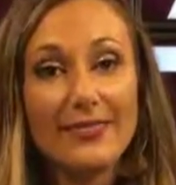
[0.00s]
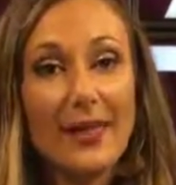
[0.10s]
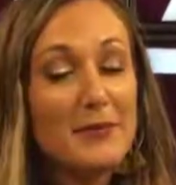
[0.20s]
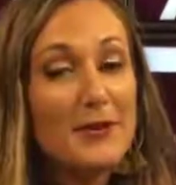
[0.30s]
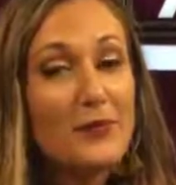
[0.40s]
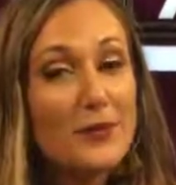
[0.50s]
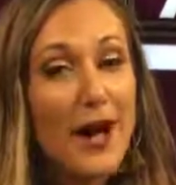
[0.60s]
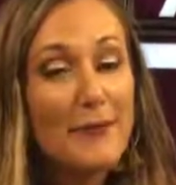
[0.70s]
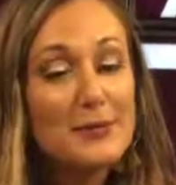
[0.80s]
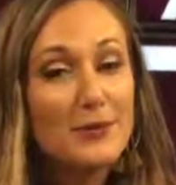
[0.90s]
Let me know in the
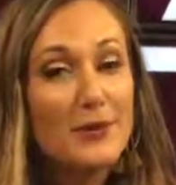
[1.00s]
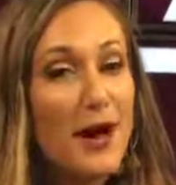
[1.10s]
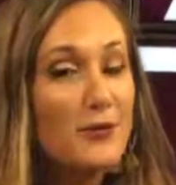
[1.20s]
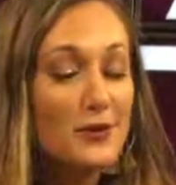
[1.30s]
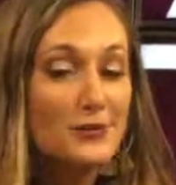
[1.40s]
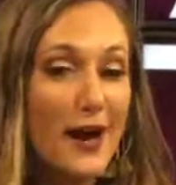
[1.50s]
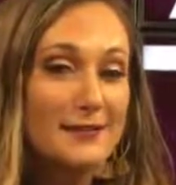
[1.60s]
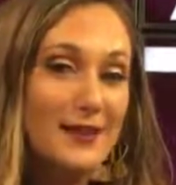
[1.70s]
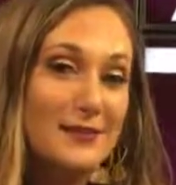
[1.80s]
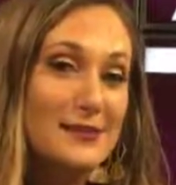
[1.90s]
comments below your
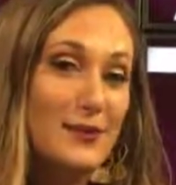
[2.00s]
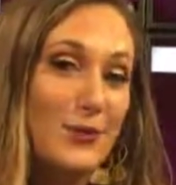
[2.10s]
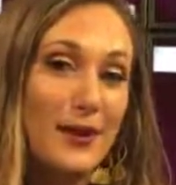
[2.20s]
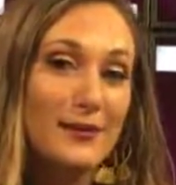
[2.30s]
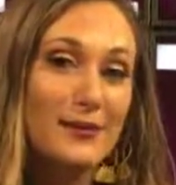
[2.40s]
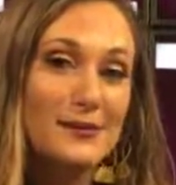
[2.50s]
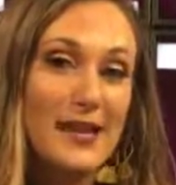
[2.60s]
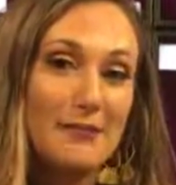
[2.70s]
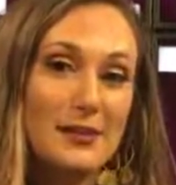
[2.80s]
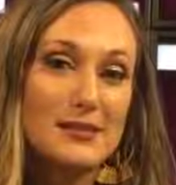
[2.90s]
thoughts on this quick little
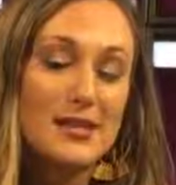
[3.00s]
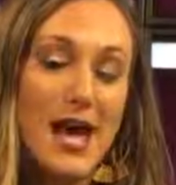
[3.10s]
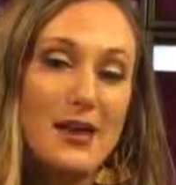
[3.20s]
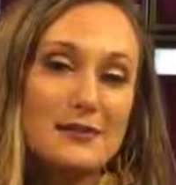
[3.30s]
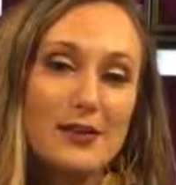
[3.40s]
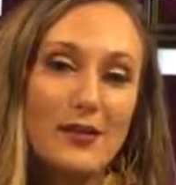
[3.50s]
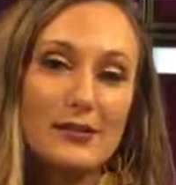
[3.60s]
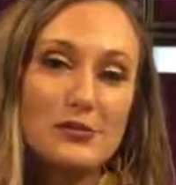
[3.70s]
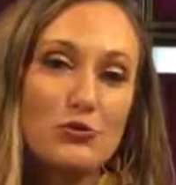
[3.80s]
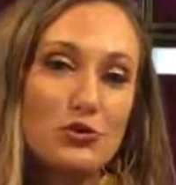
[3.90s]
segment today. Sorry
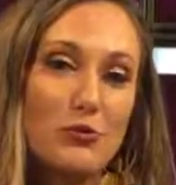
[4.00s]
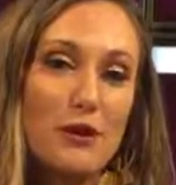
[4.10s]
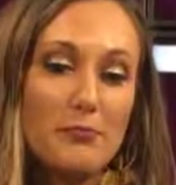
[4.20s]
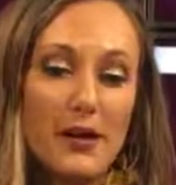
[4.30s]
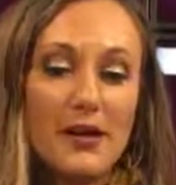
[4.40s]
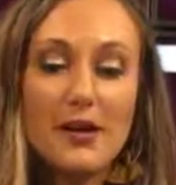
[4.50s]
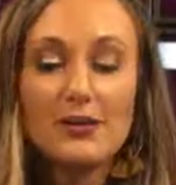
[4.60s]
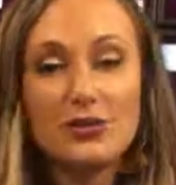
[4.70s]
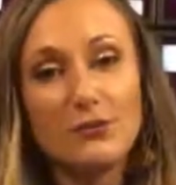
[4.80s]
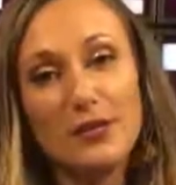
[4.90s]
it's so short, but
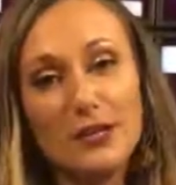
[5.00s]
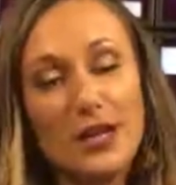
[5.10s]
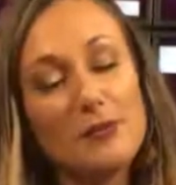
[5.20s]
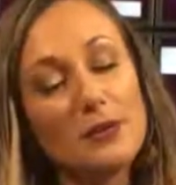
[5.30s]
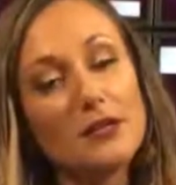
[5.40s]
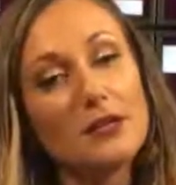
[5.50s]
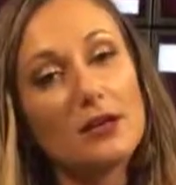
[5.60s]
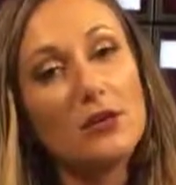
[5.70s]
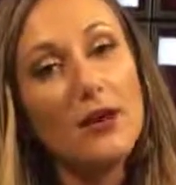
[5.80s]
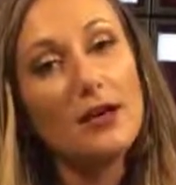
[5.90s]
just wanted to keep it
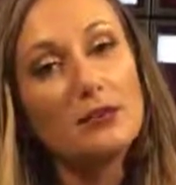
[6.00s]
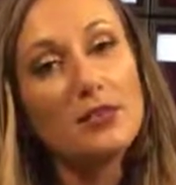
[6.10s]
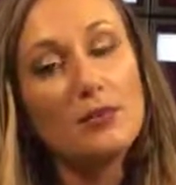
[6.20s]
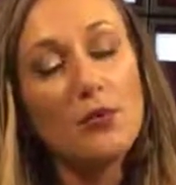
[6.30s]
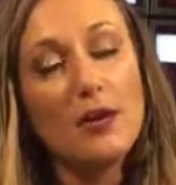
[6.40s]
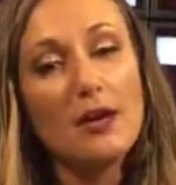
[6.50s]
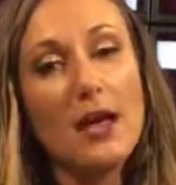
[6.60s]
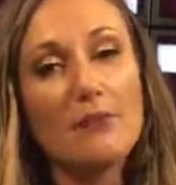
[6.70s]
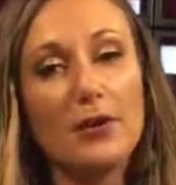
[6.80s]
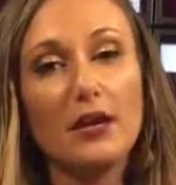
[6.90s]
quick to the
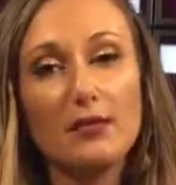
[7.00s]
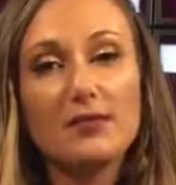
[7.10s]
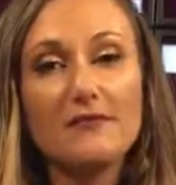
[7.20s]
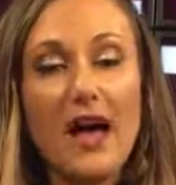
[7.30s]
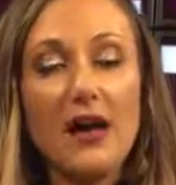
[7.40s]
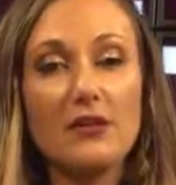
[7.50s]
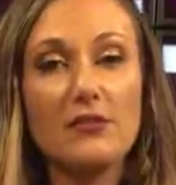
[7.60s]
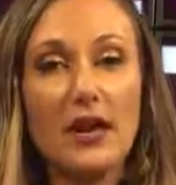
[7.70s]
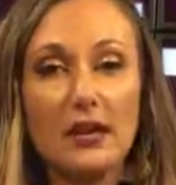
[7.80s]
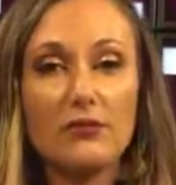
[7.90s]
point and bring you some value
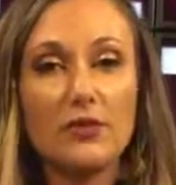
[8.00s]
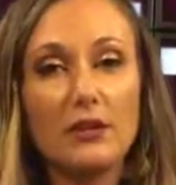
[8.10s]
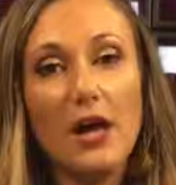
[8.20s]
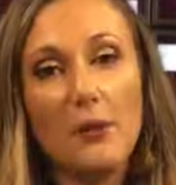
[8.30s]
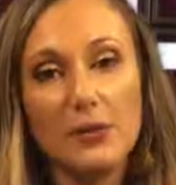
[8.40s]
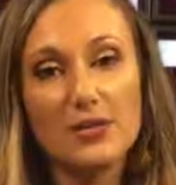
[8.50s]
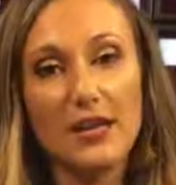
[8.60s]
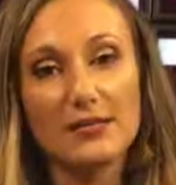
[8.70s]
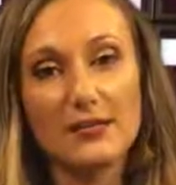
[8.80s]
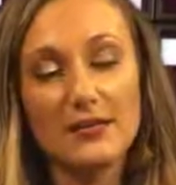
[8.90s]
that can really help you
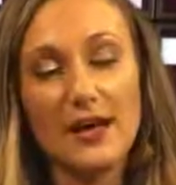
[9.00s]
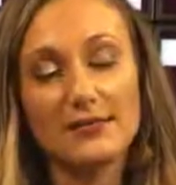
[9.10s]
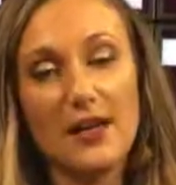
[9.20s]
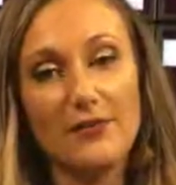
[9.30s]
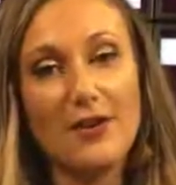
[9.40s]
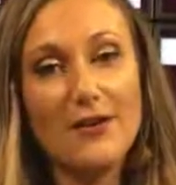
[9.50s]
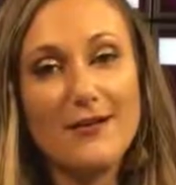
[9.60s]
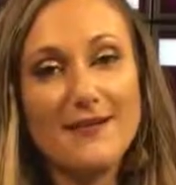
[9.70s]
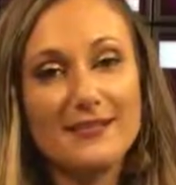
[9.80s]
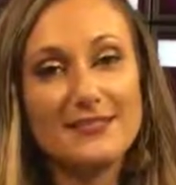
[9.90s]
take it to the next level.
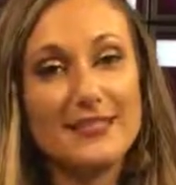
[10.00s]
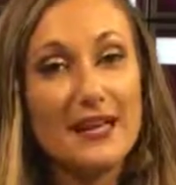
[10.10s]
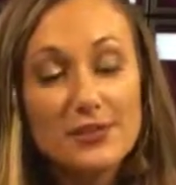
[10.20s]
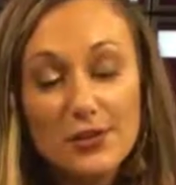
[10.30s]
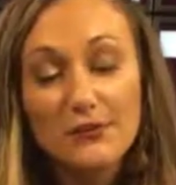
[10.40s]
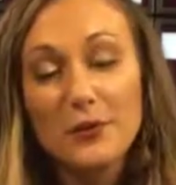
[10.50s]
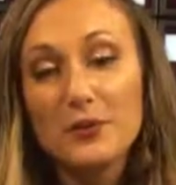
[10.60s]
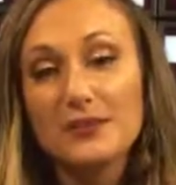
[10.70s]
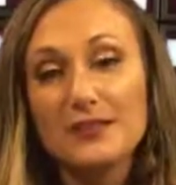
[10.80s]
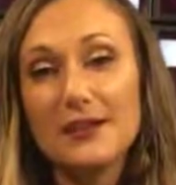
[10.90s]
Stay tuned for
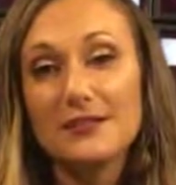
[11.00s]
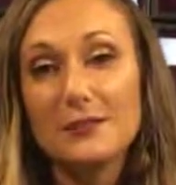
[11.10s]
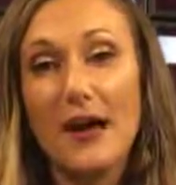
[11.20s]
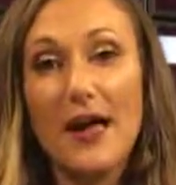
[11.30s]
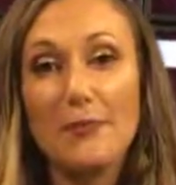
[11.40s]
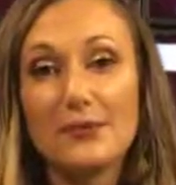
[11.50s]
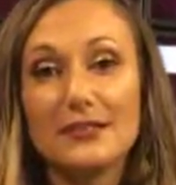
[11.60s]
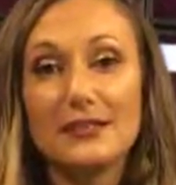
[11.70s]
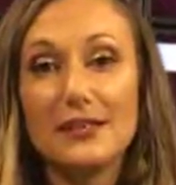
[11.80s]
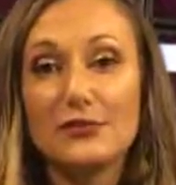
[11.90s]
more details about eight
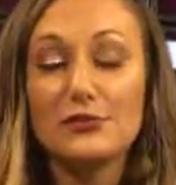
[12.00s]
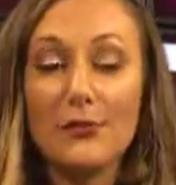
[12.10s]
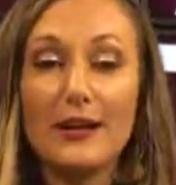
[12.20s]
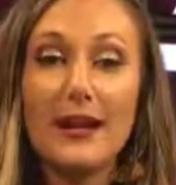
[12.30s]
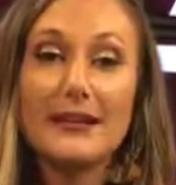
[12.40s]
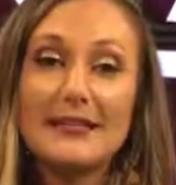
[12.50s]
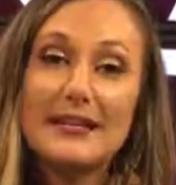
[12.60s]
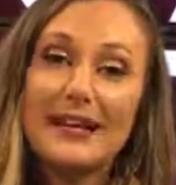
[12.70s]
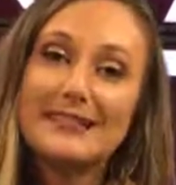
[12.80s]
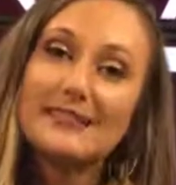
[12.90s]
percent Nation twenty
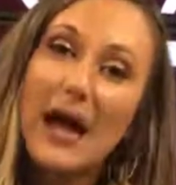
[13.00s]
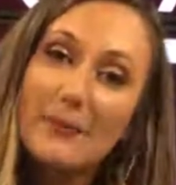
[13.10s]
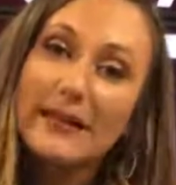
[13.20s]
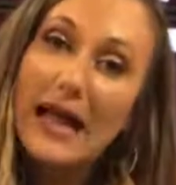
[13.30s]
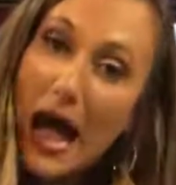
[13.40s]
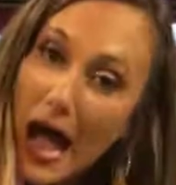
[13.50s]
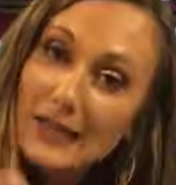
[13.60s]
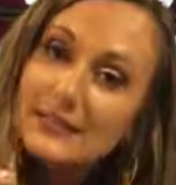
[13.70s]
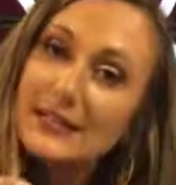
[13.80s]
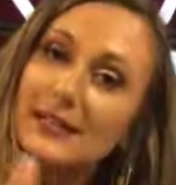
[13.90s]
nineteen, because it's coming in
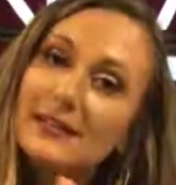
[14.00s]
hot.